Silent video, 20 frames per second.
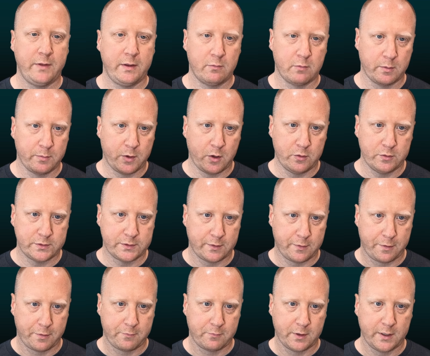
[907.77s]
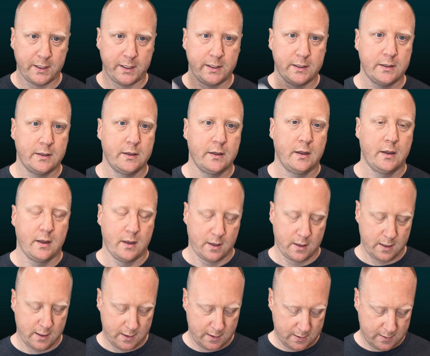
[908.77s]
Remote 3.
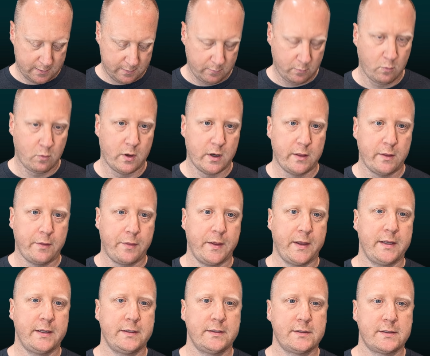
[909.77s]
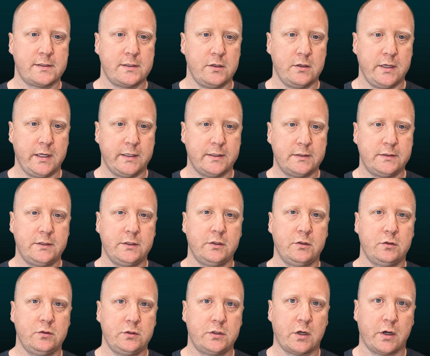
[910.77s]
One of the things you need to
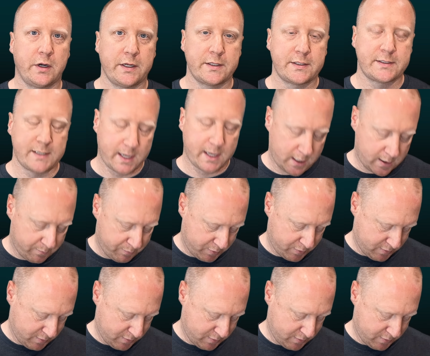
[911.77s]
do during setup